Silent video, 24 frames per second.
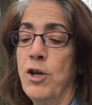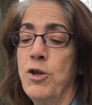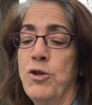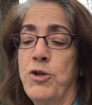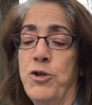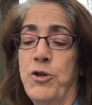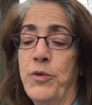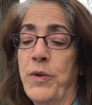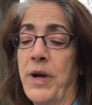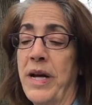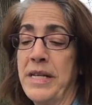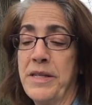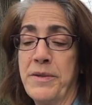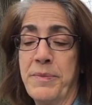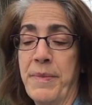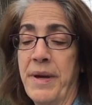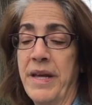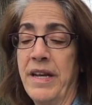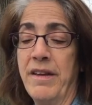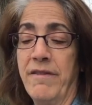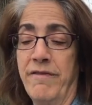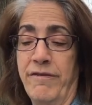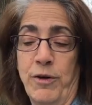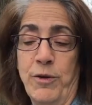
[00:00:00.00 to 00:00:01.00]
to as
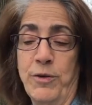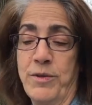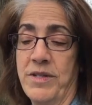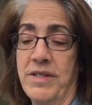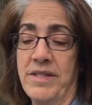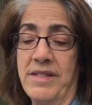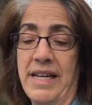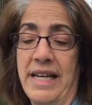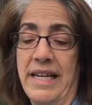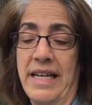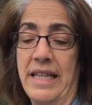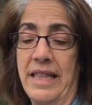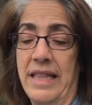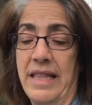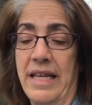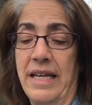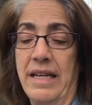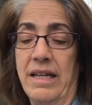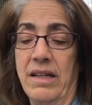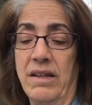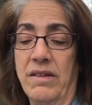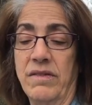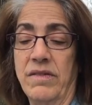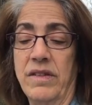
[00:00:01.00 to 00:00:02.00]
many folks as I can
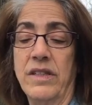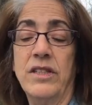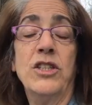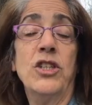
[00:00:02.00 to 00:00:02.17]
think of